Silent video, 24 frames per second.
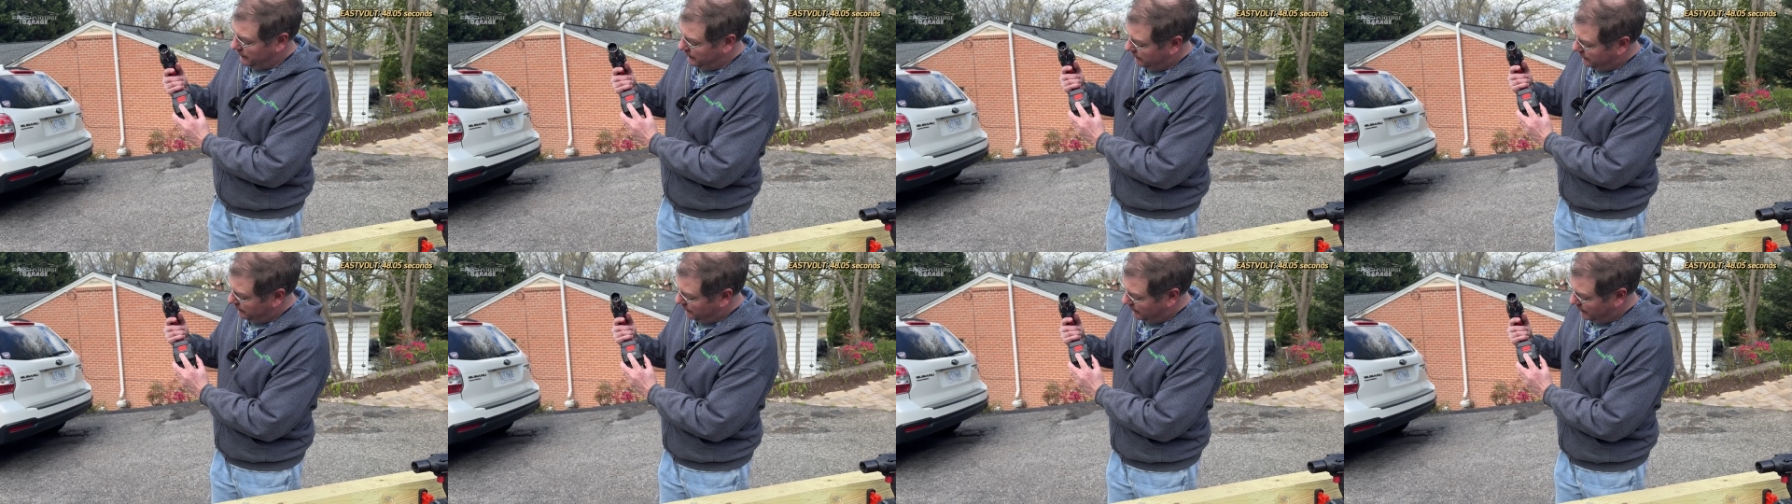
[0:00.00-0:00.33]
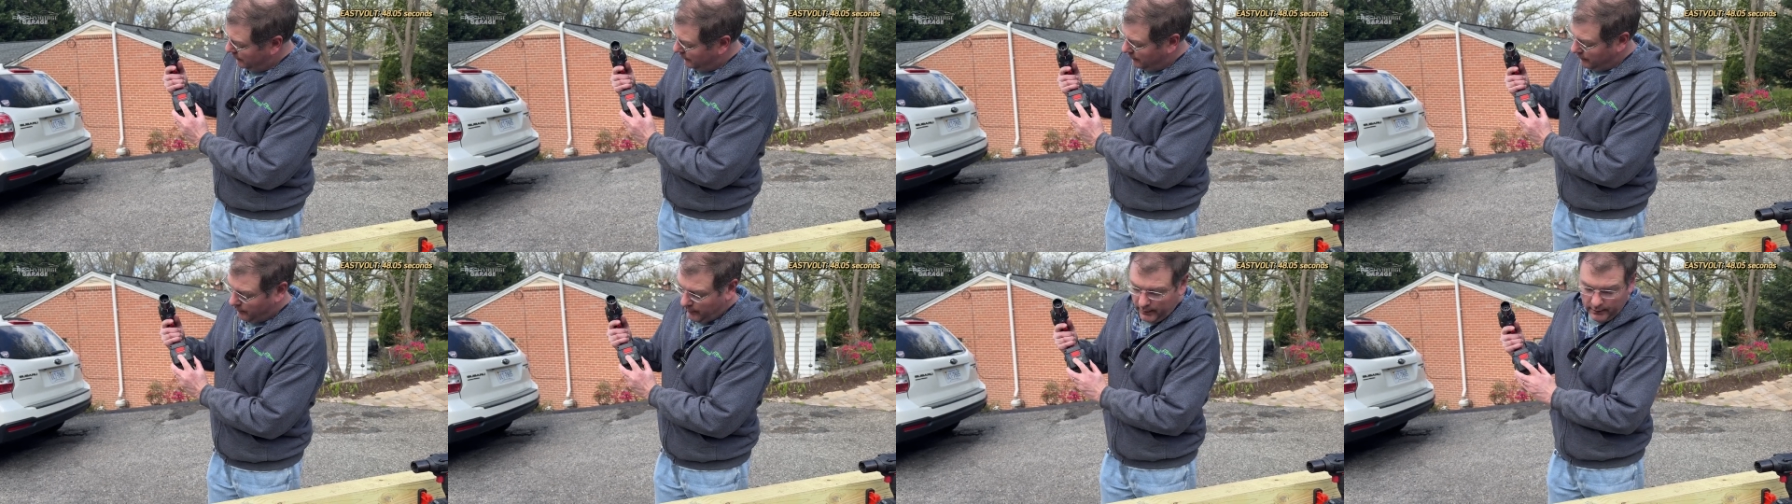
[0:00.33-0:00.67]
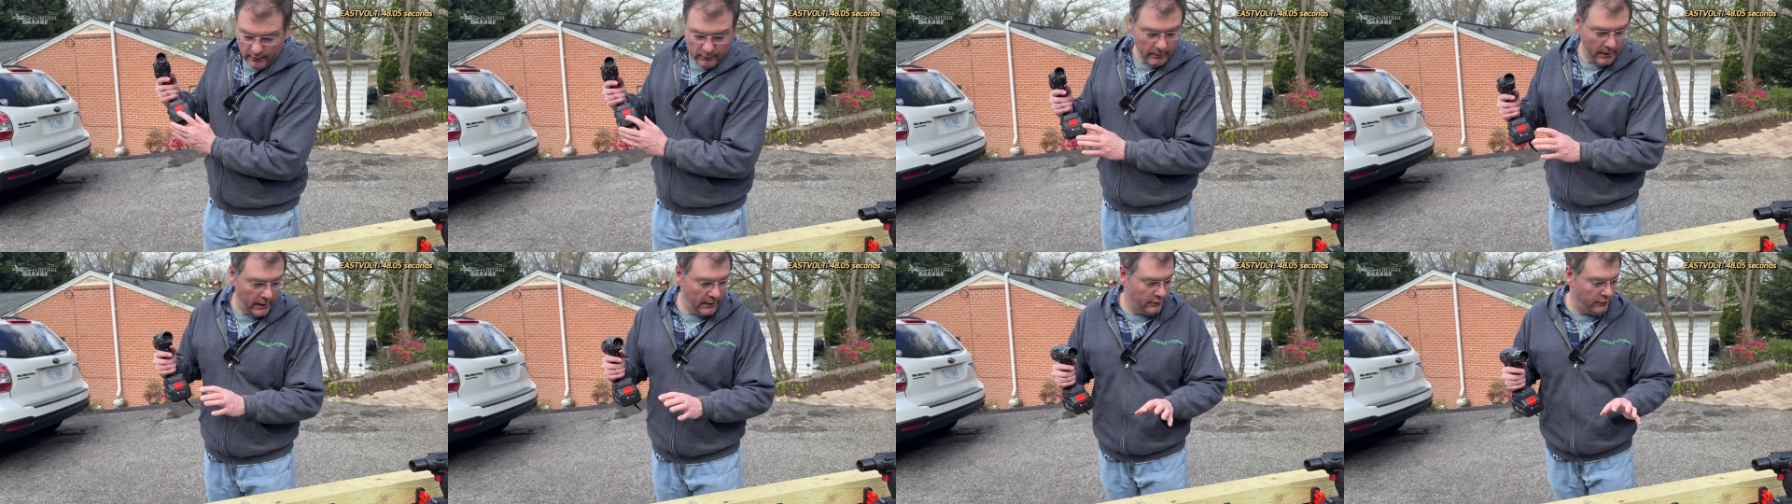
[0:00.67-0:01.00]
so we
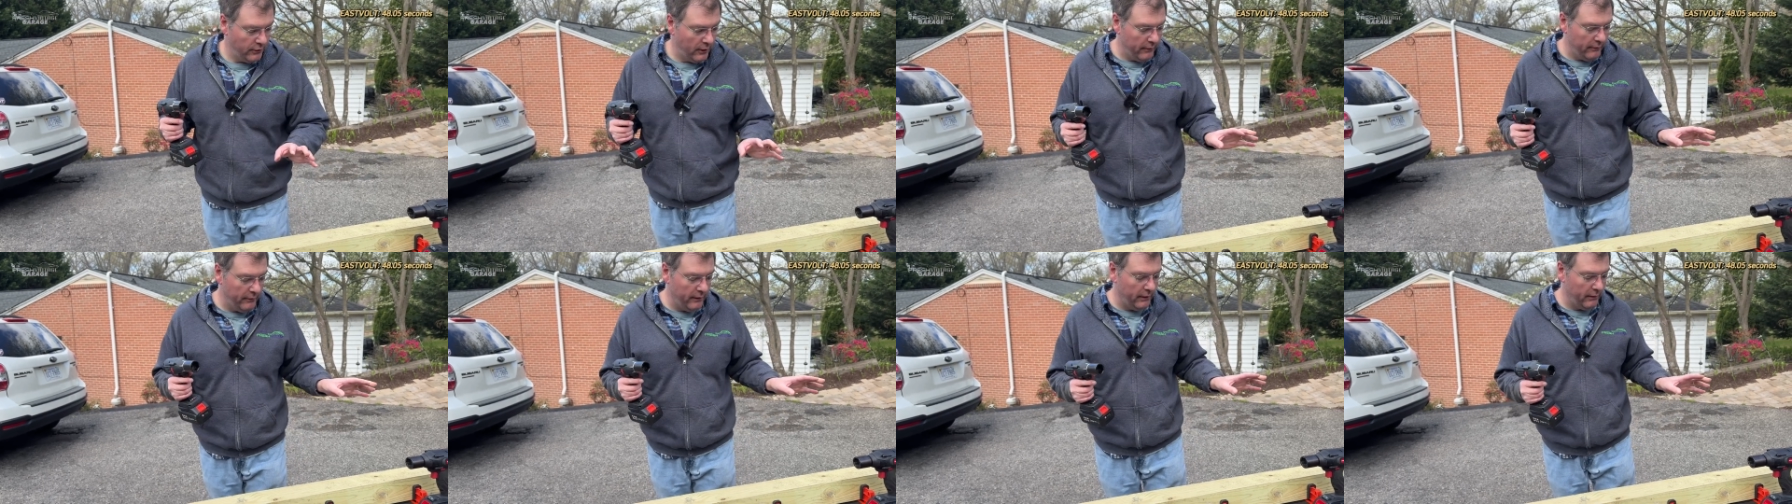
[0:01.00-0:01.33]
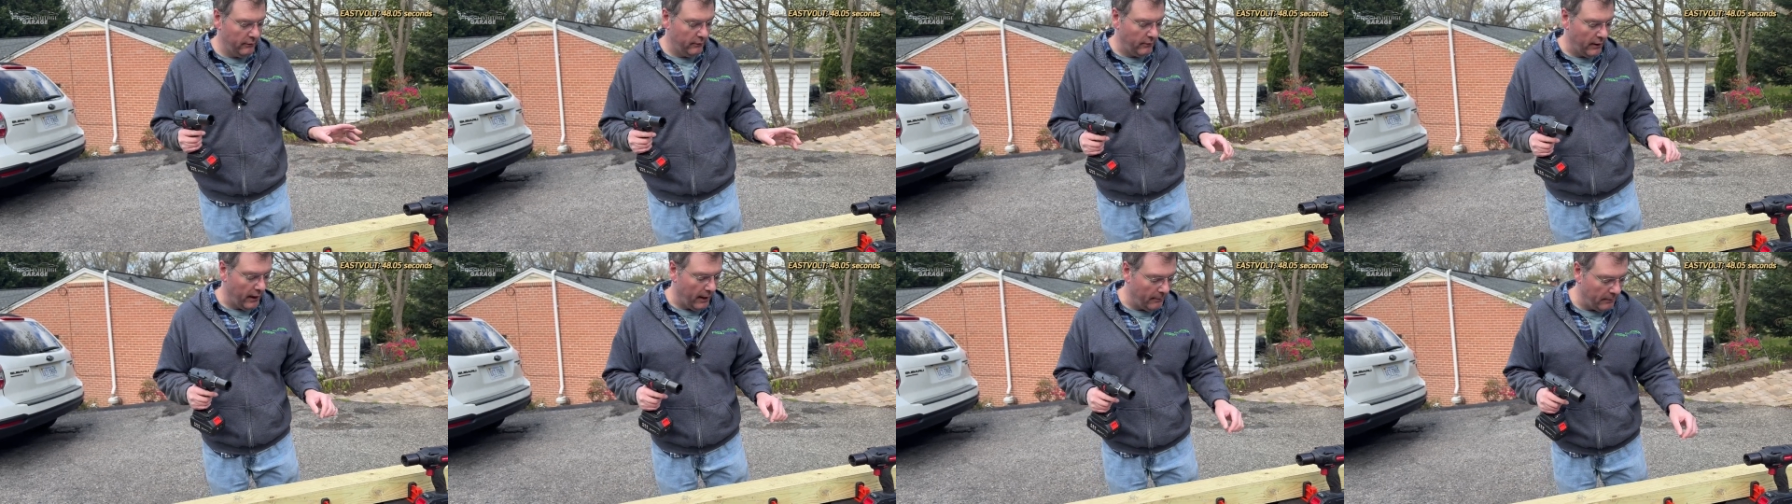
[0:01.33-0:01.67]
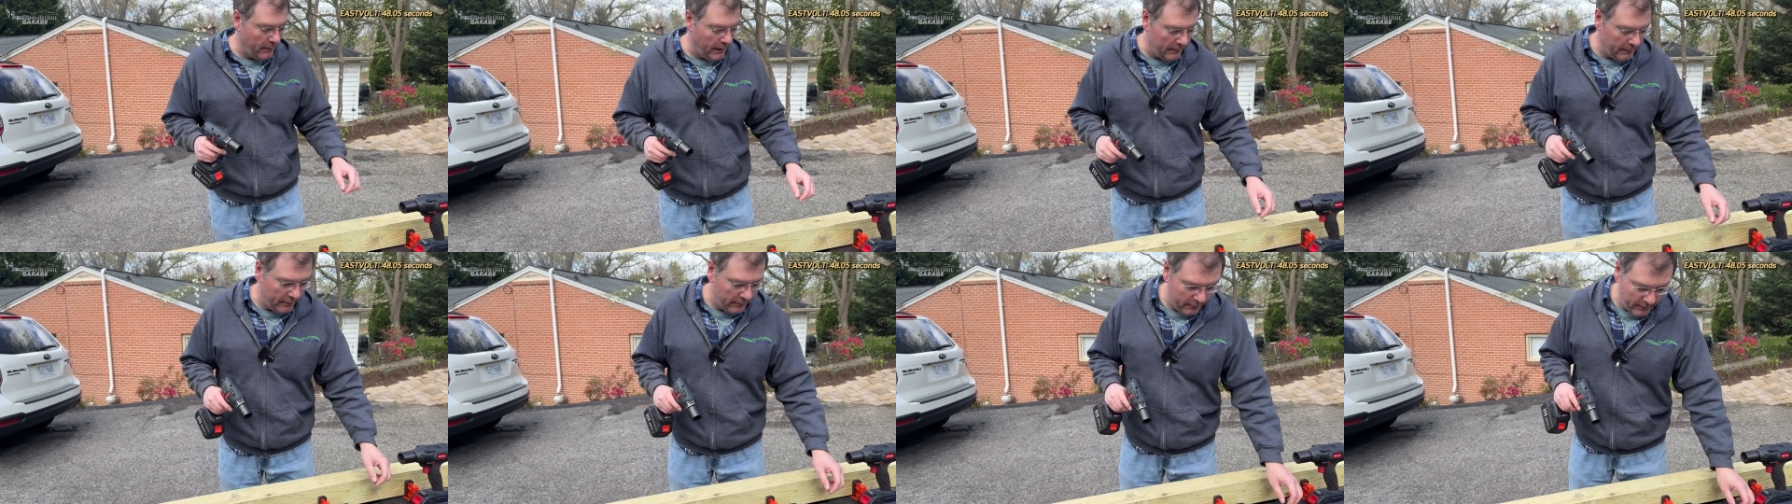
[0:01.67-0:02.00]
made sure everything is topped
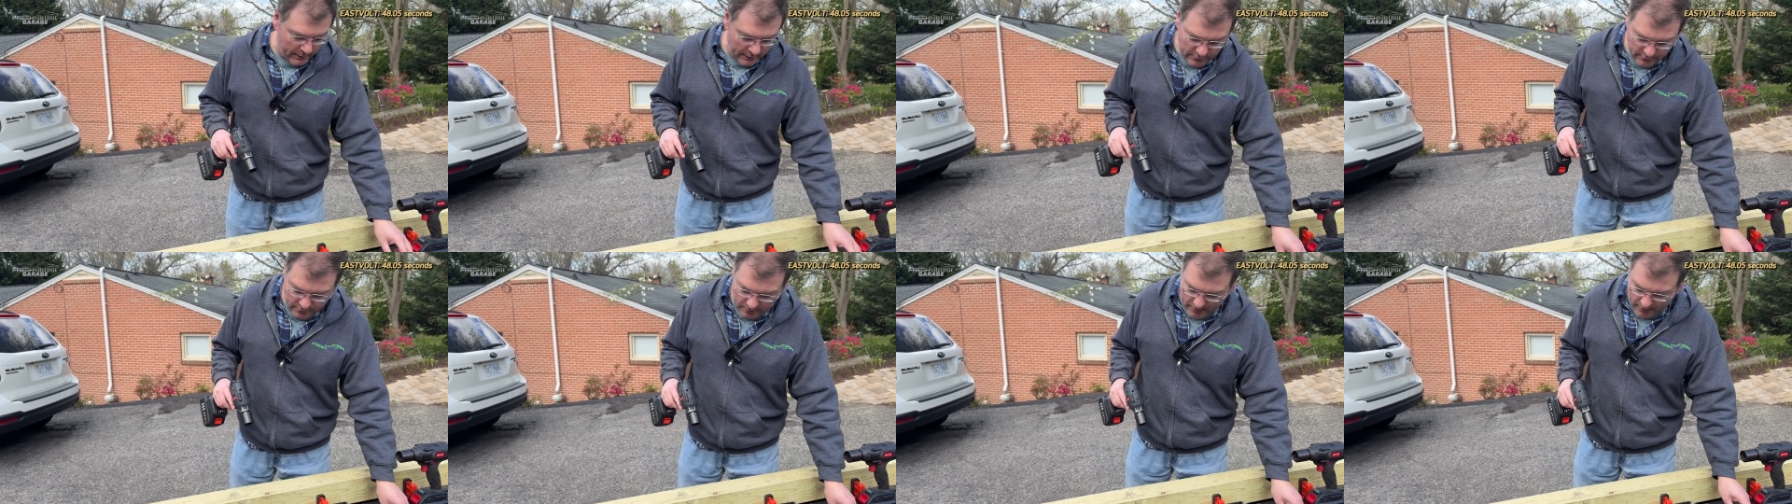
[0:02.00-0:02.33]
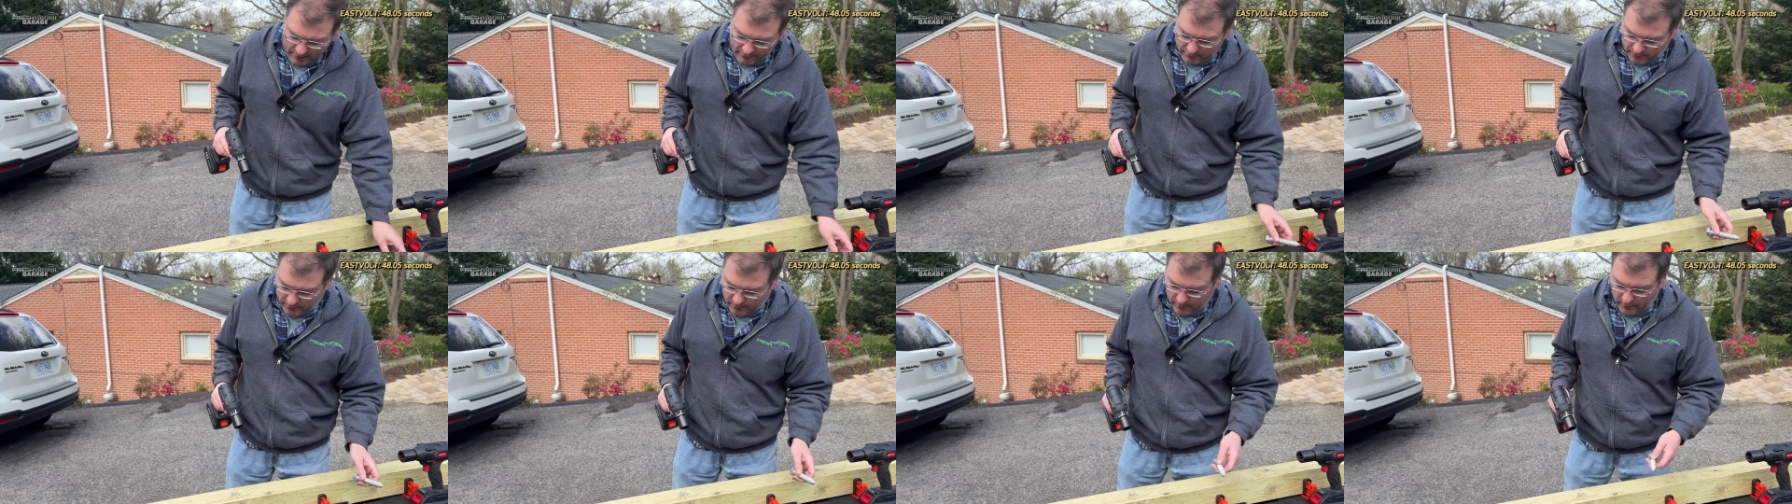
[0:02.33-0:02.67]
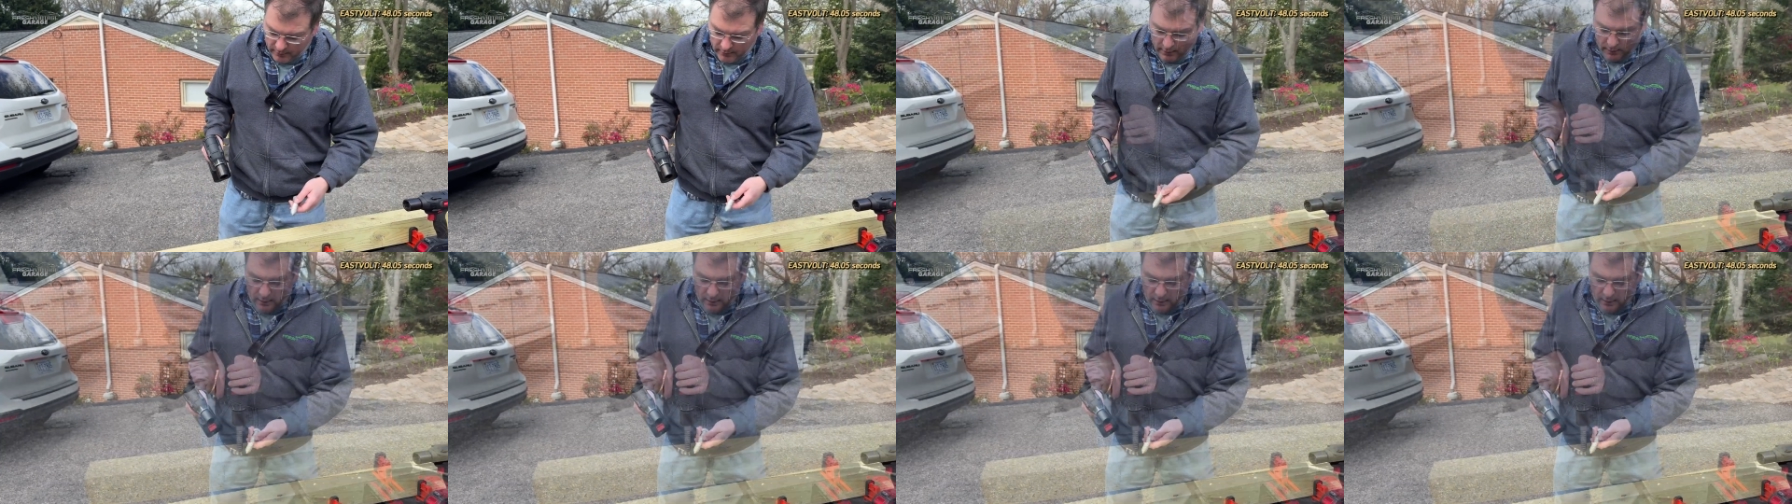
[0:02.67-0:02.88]
up as much as possible.